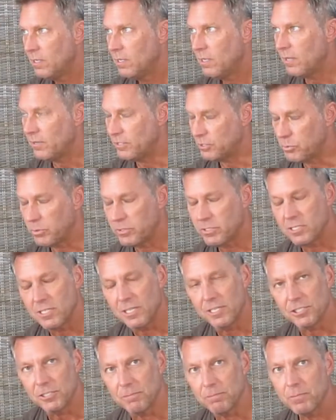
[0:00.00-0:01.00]
on this week's
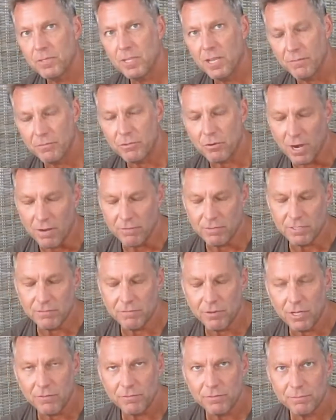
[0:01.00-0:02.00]
edition of Travel
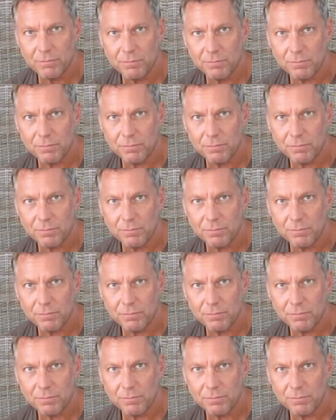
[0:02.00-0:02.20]
Evolved.